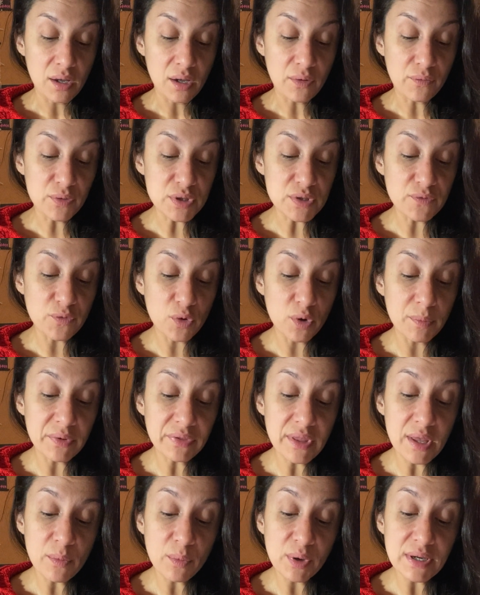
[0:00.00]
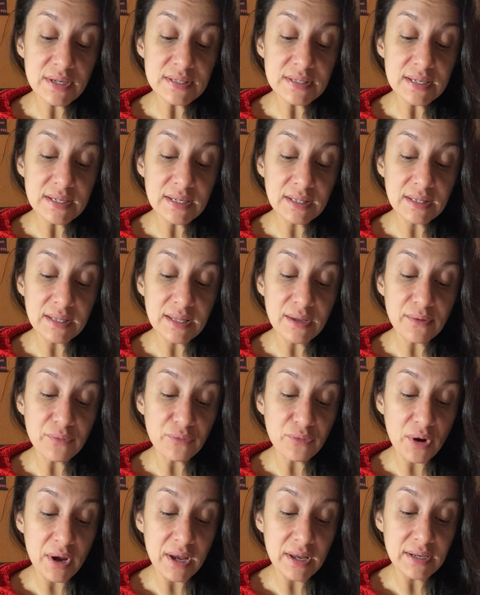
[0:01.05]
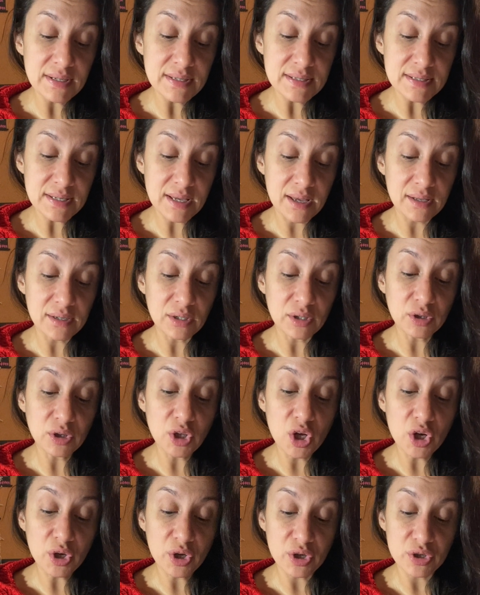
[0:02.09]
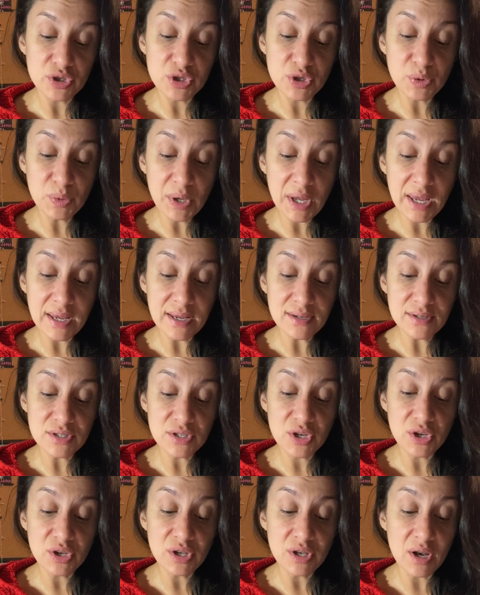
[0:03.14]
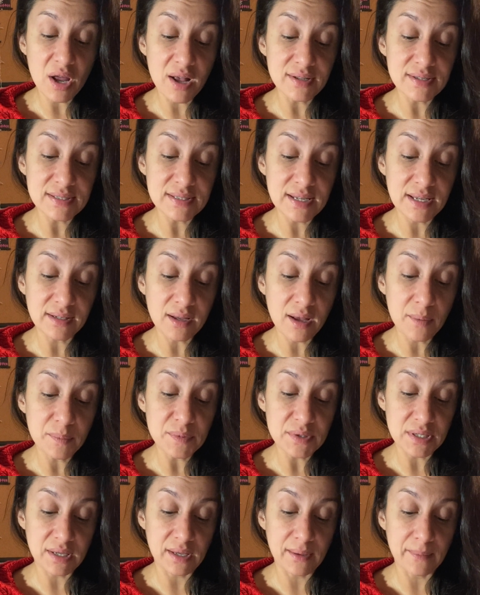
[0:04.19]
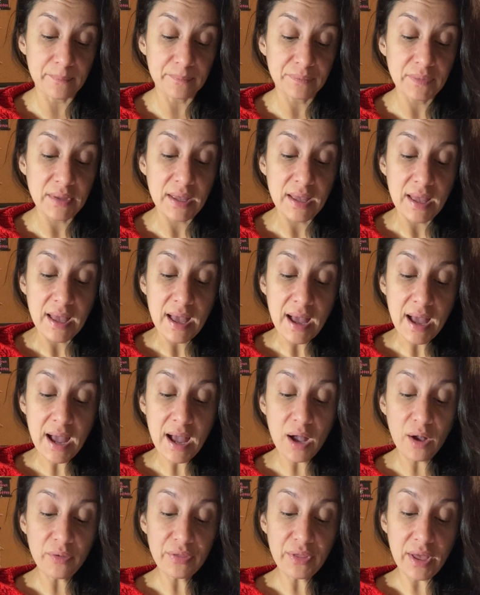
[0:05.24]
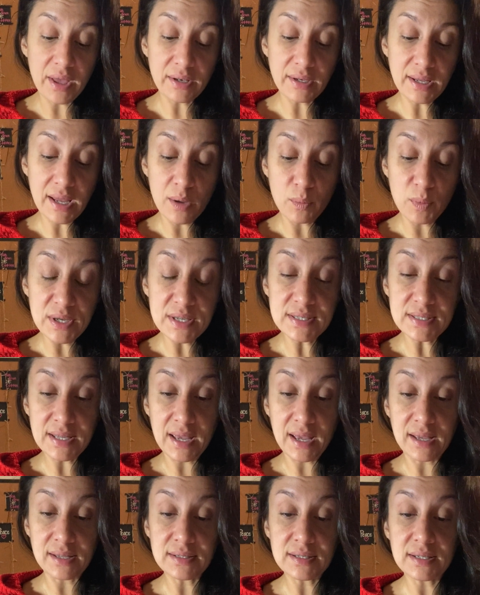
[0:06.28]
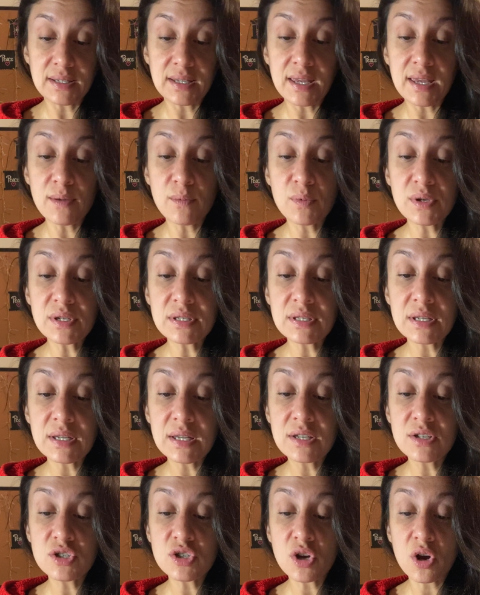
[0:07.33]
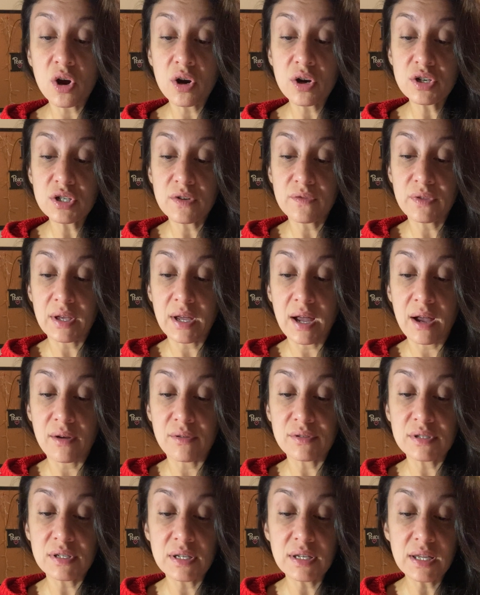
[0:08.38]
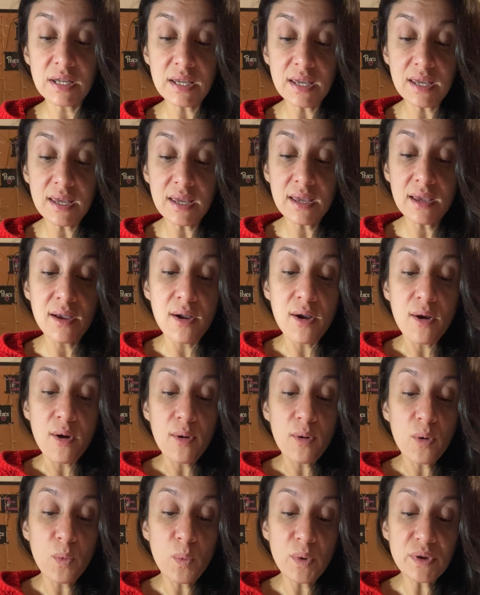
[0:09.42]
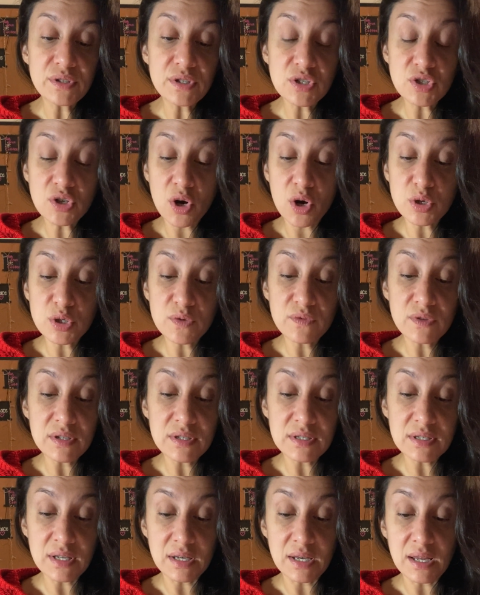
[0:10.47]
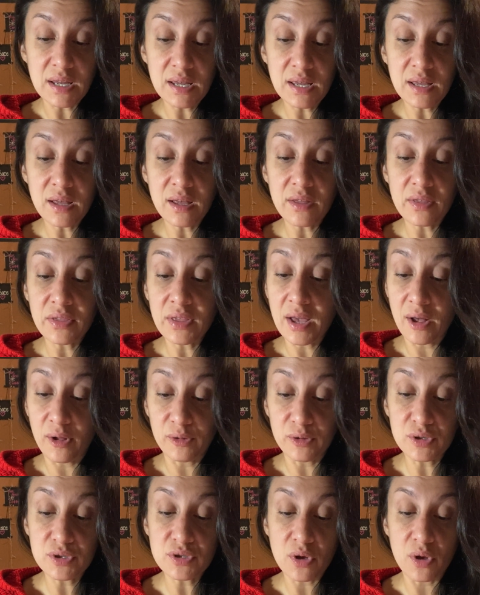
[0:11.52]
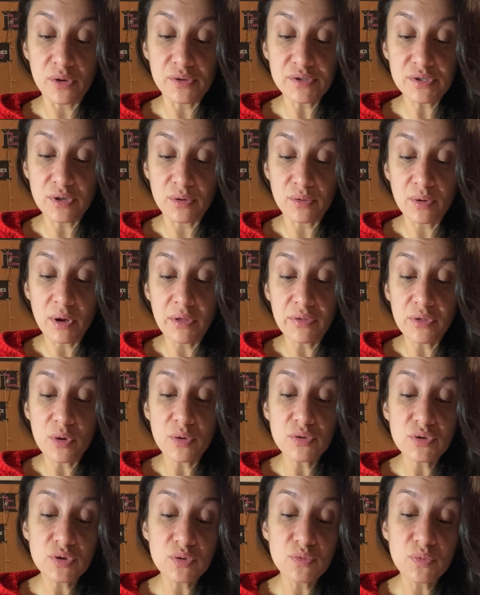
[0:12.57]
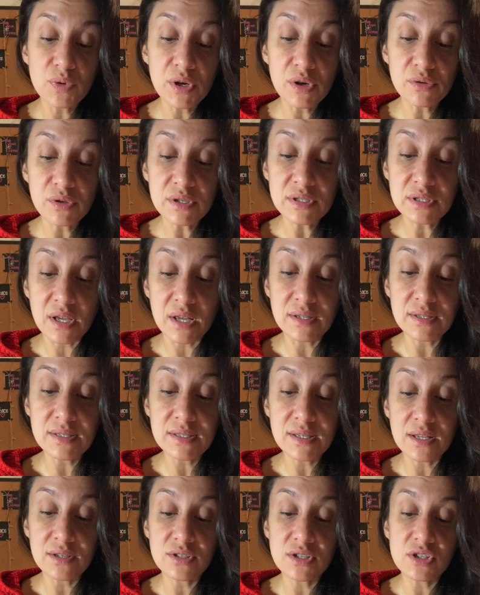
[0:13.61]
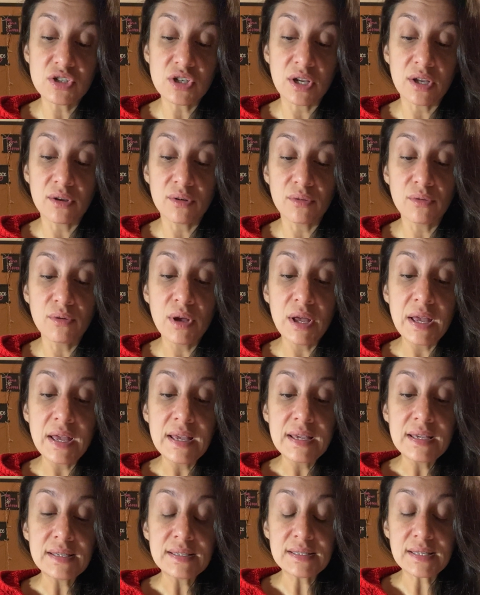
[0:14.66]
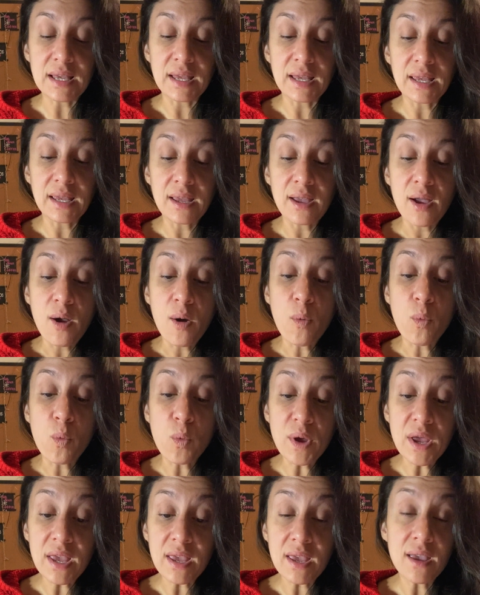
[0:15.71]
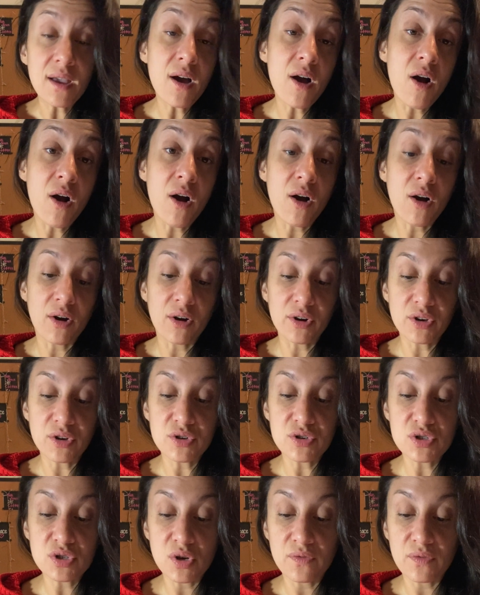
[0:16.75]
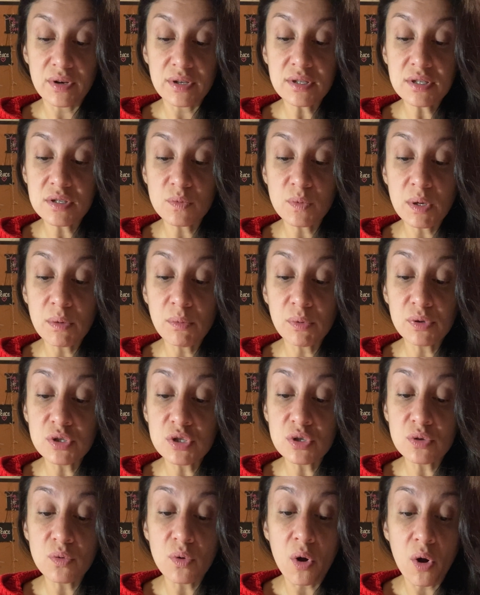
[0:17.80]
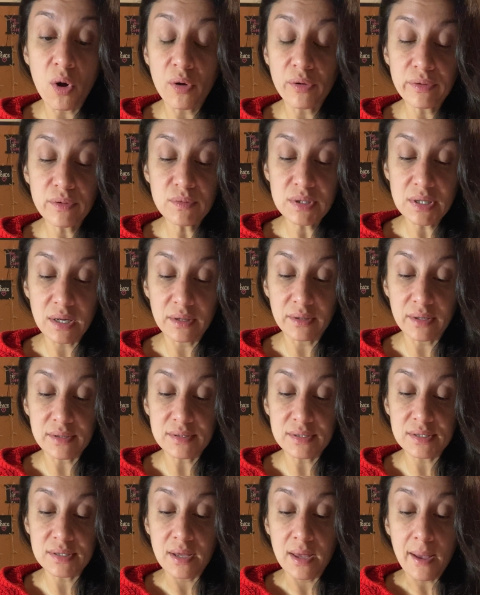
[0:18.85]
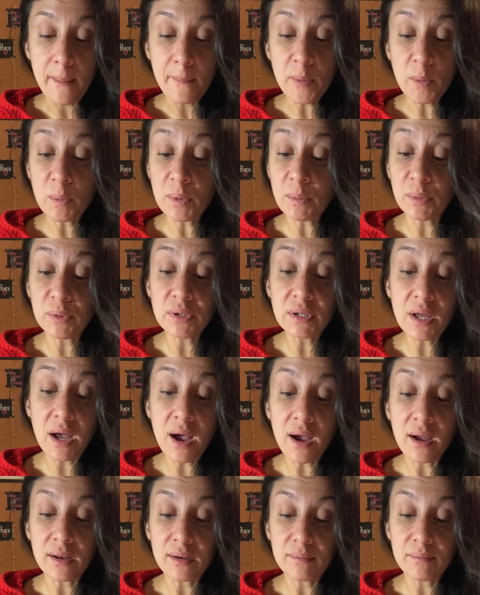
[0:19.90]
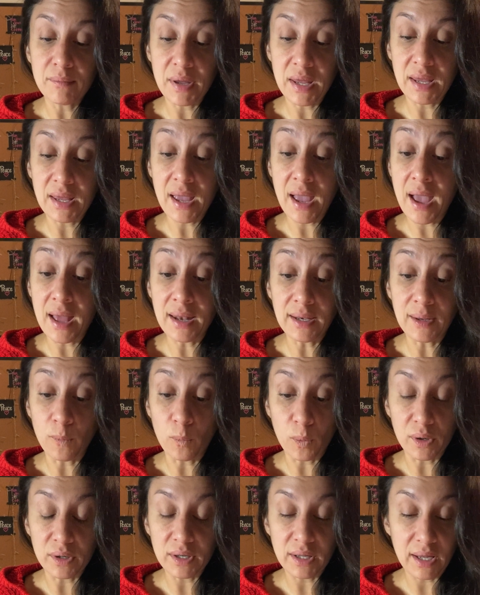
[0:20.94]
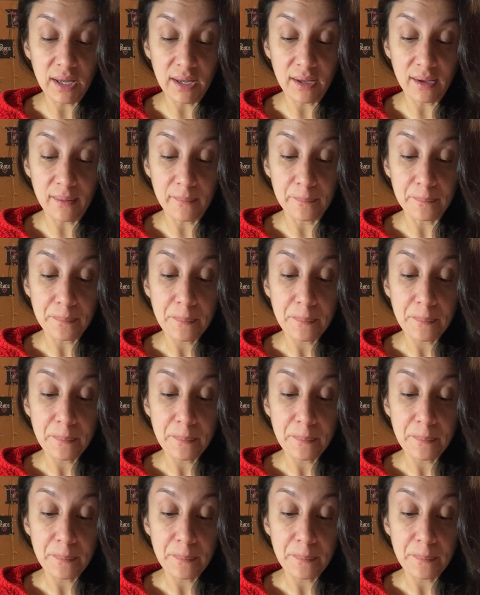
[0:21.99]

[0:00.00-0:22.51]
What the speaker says: Verse 4, But they were exceedingly afraid and said, Look, 2 kings could not stand up to him. How then can we stand? And he was in charge of the house, and he who was in charge of the city, the elders also, and those who reared the sons, sent to Jehu, saying, We are your servants. We will do all you tell us, but we will not make anyone king.